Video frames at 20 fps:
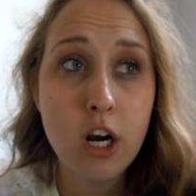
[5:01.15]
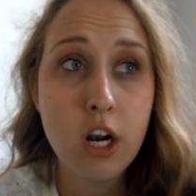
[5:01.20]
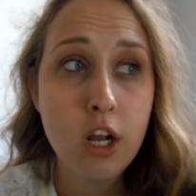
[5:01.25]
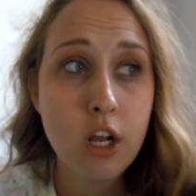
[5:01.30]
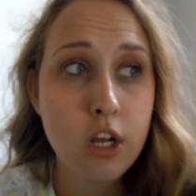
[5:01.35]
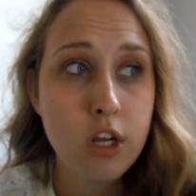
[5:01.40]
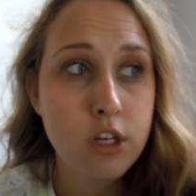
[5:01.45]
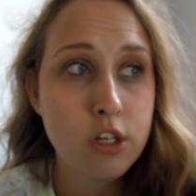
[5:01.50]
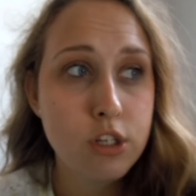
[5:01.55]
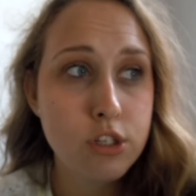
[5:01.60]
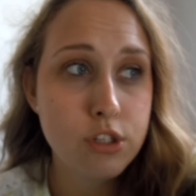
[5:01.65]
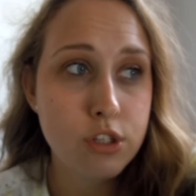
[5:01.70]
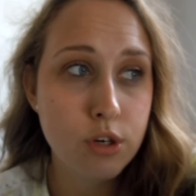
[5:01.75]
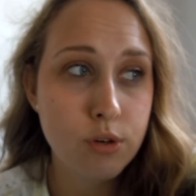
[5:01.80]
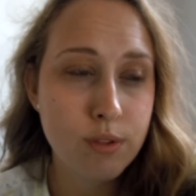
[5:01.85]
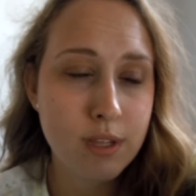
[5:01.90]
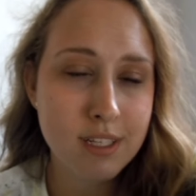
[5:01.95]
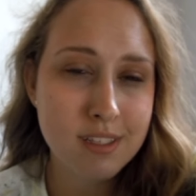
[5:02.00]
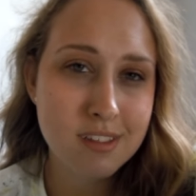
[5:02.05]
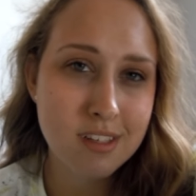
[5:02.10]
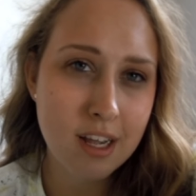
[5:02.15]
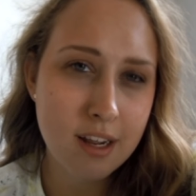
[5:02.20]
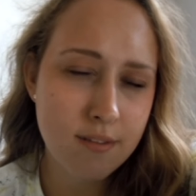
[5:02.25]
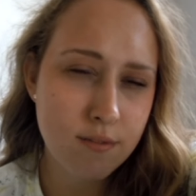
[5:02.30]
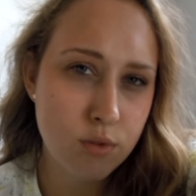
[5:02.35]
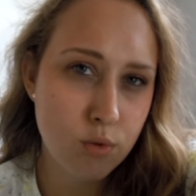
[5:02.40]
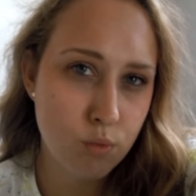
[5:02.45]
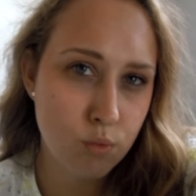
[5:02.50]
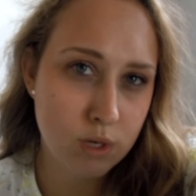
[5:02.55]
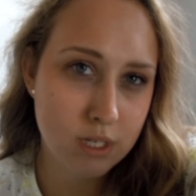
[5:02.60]
So that's kind
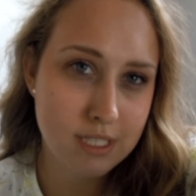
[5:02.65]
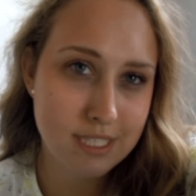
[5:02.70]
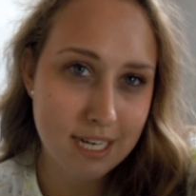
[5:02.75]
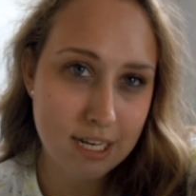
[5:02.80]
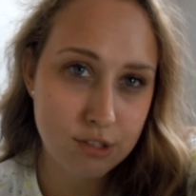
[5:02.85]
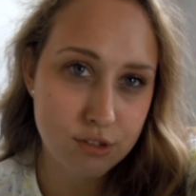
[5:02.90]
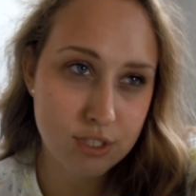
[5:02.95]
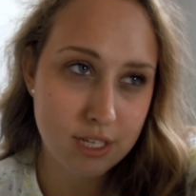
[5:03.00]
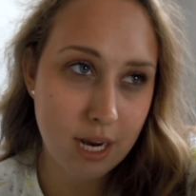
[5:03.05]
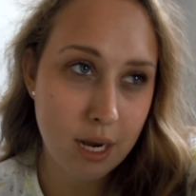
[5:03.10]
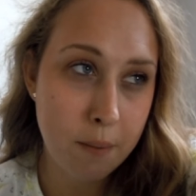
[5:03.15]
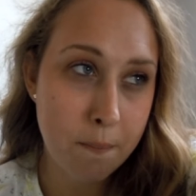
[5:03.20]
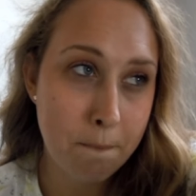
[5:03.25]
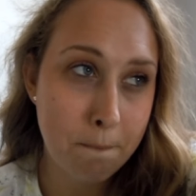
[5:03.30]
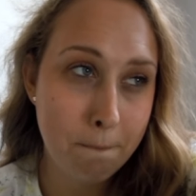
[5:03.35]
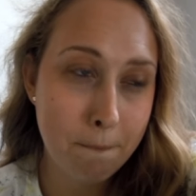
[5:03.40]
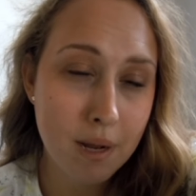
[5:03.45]
of the one downside.